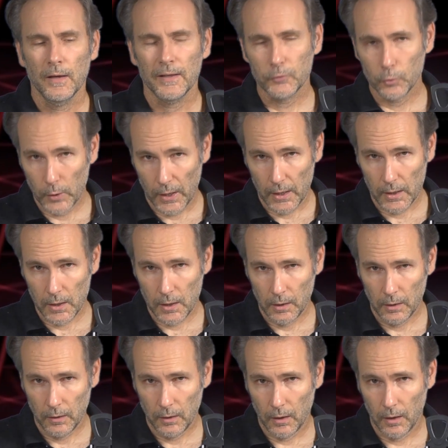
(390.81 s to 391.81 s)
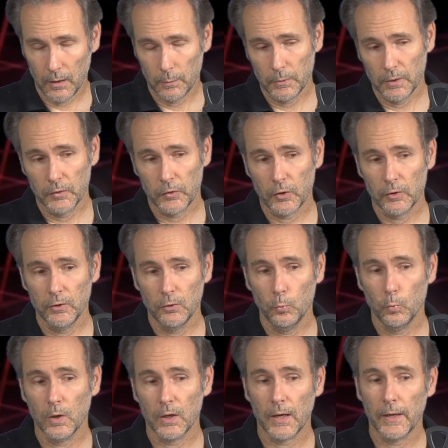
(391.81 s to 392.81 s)
That's okay. I'm going to tell
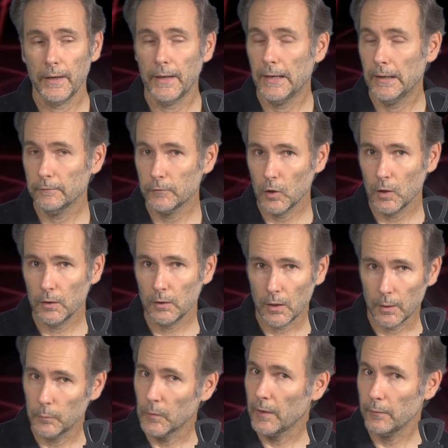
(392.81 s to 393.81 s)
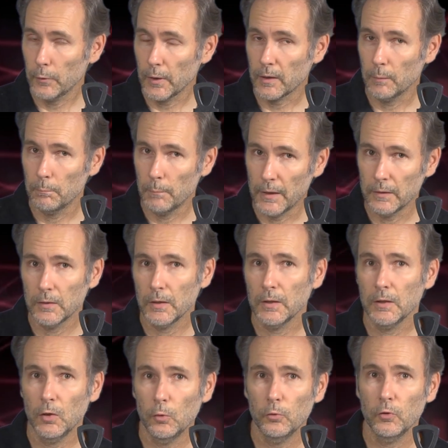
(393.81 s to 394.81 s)
you what I have done. I'm not
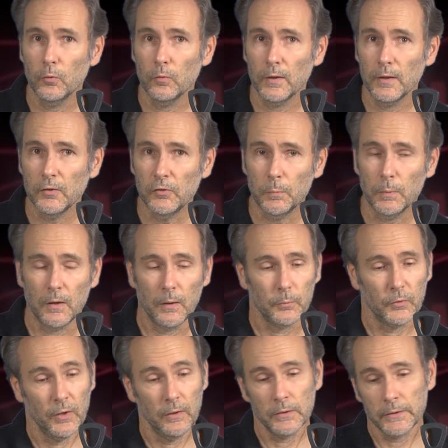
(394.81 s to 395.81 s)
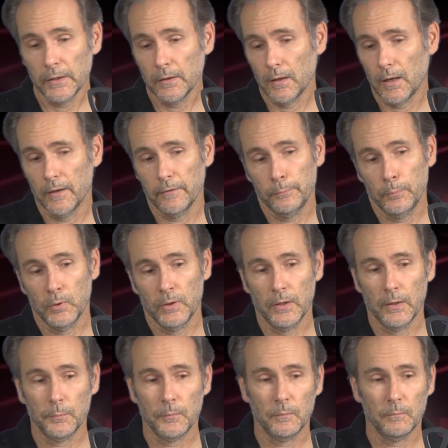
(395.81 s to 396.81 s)
recommending you do this, but I'm telling you, I've put
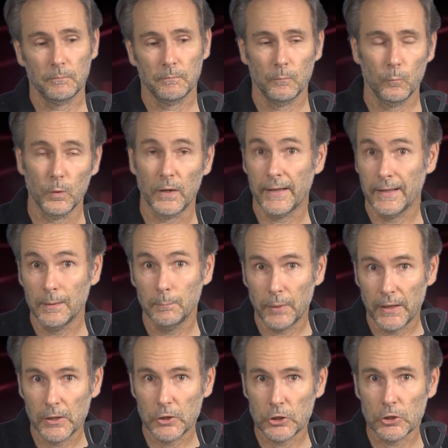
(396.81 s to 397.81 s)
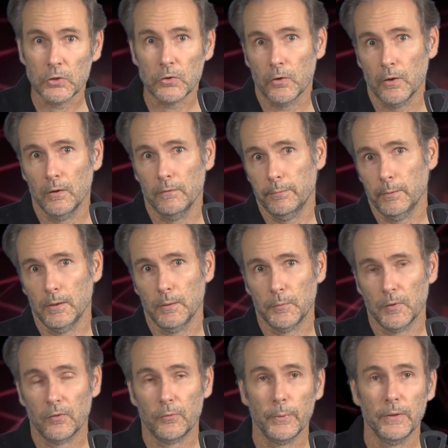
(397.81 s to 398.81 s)
it up, when I get impatient, I've put it
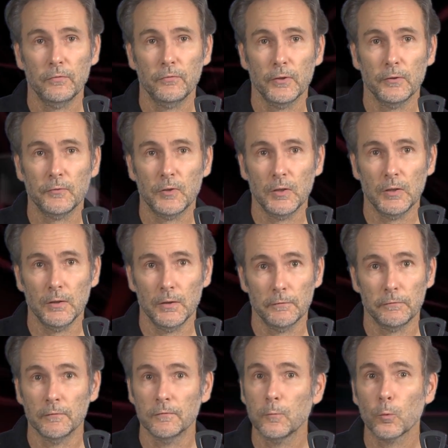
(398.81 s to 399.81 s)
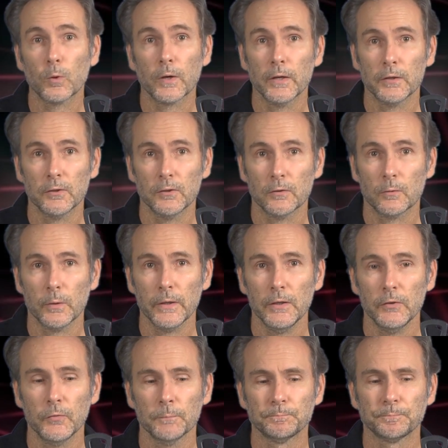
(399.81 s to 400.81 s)
up to three fifty, even four hundred
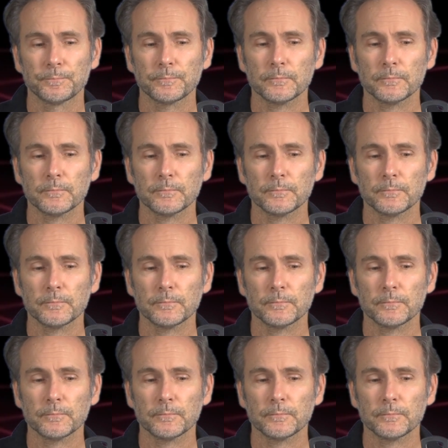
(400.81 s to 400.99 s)
degrees,